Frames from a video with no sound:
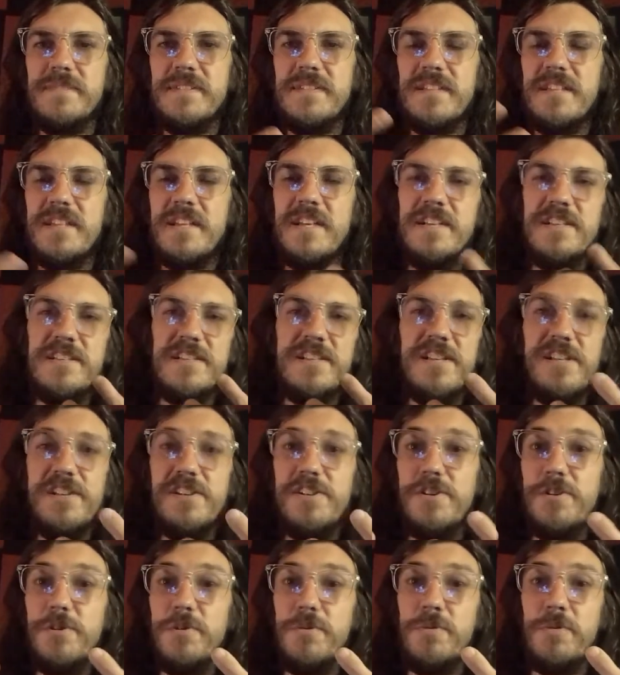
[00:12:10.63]

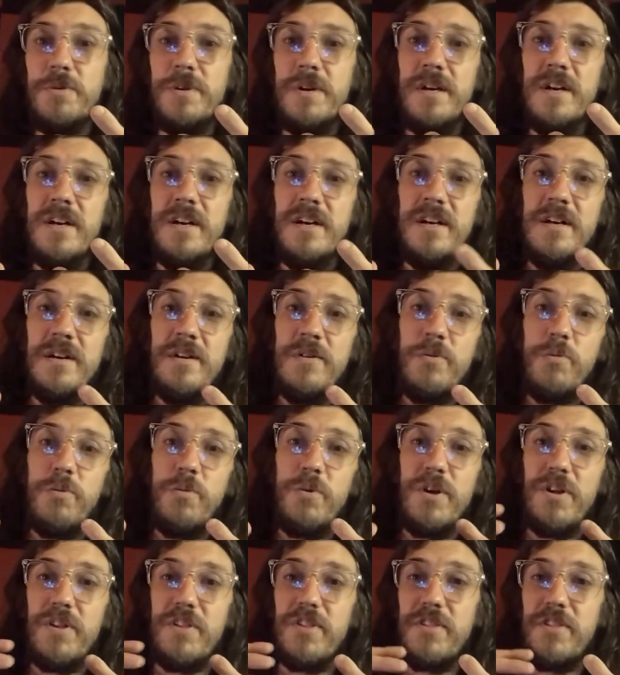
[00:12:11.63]
continue
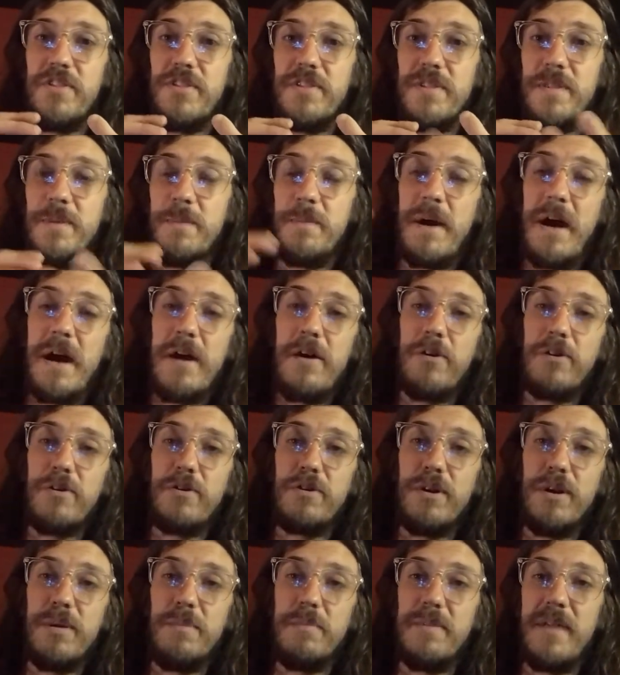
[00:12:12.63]
with the power
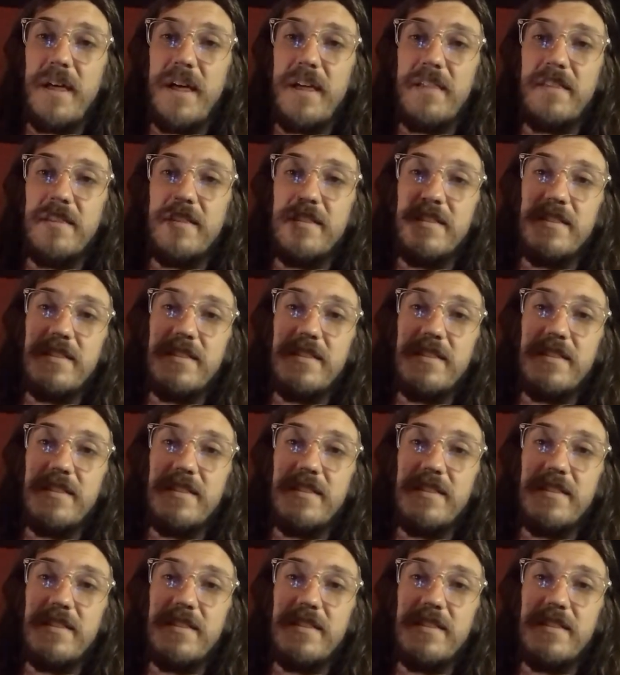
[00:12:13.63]
creep that